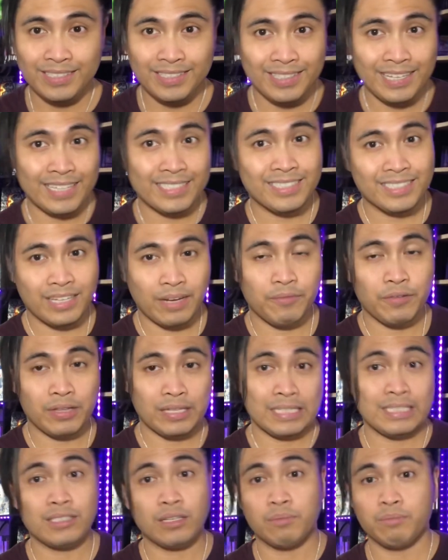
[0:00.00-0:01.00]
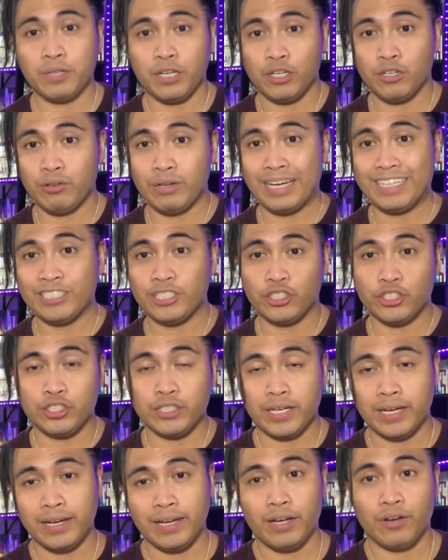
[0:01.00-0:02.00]
That's definitely something you guys should
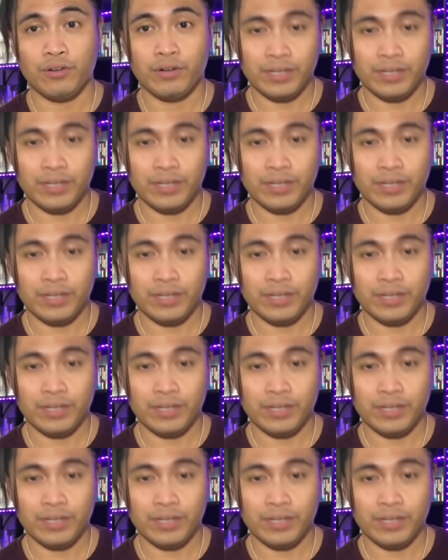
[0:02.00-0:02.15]
check out.